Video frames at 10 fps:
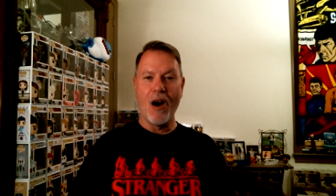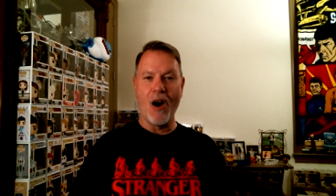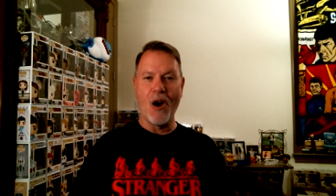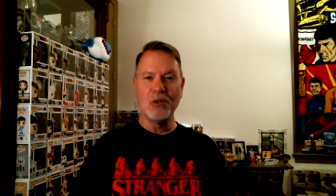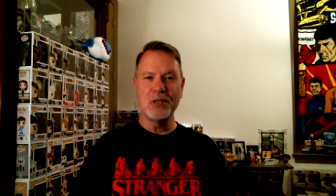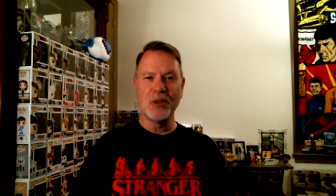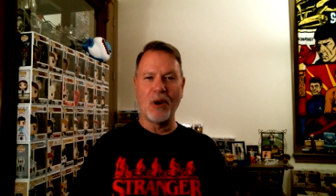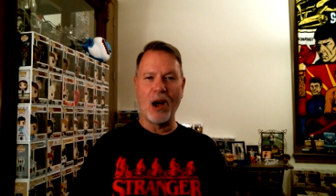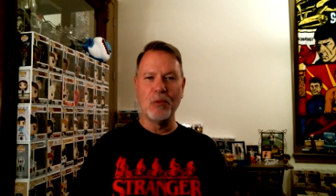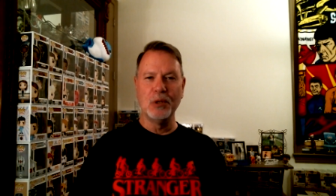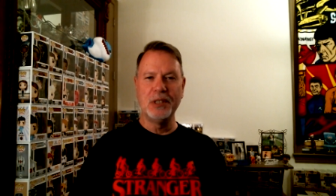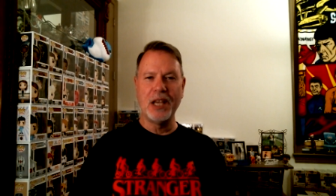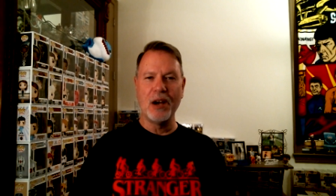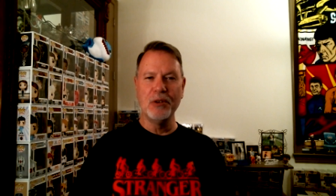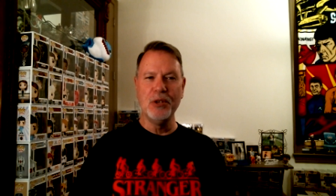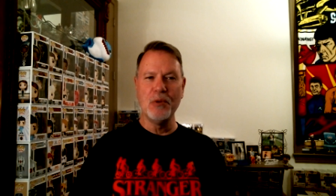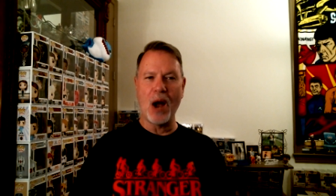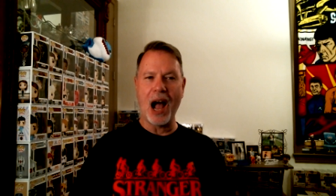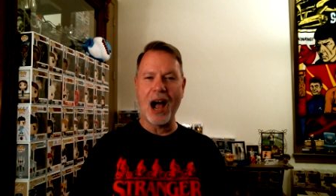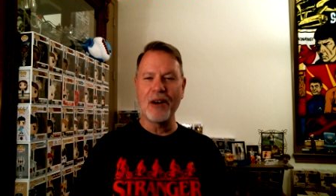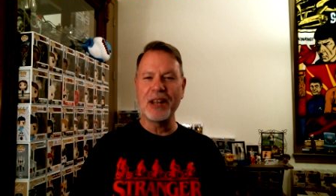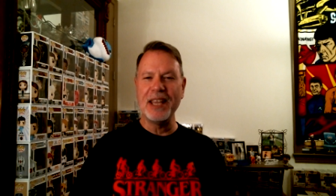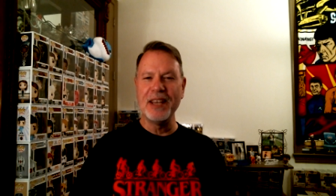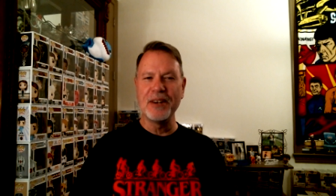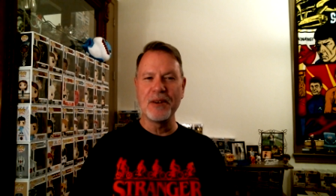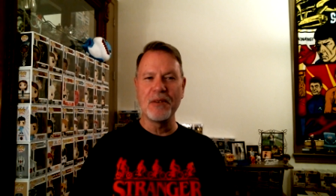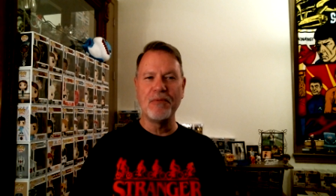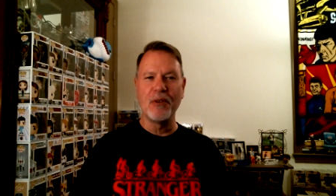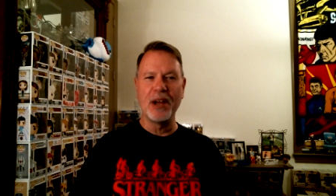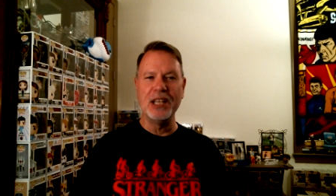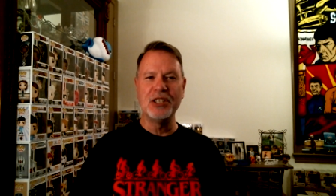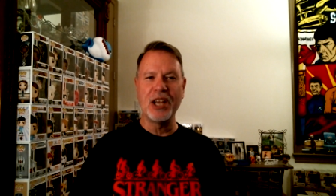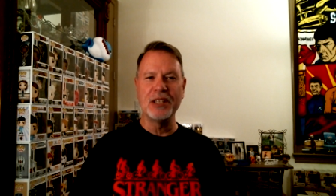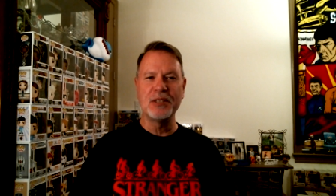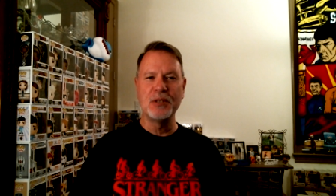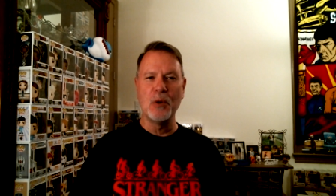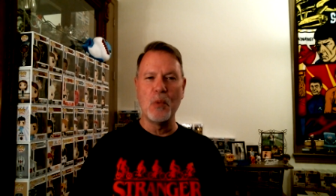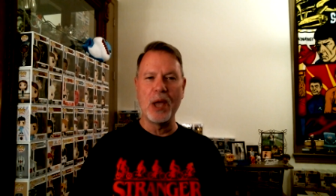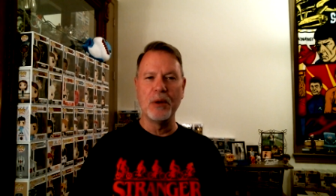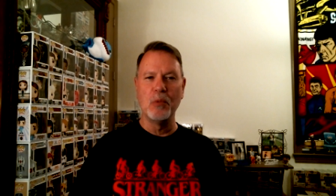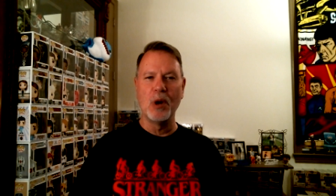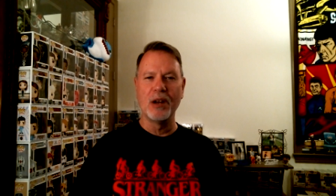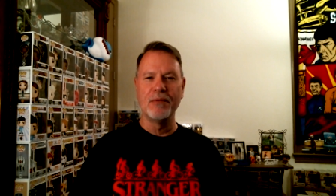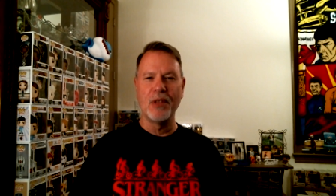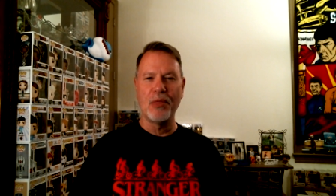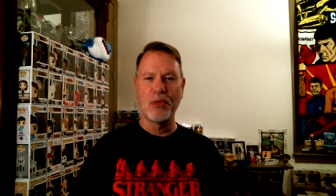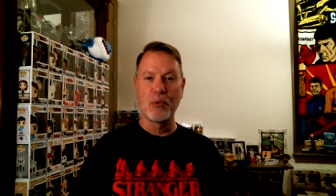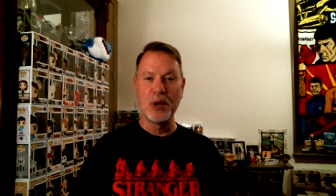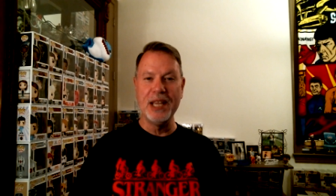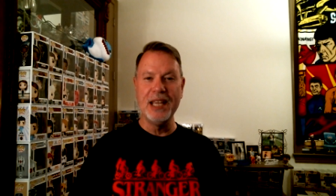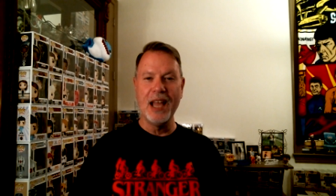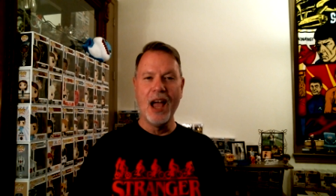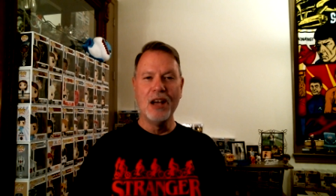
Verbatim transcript: Also, I will tell you how to enter for a chance to win one of the three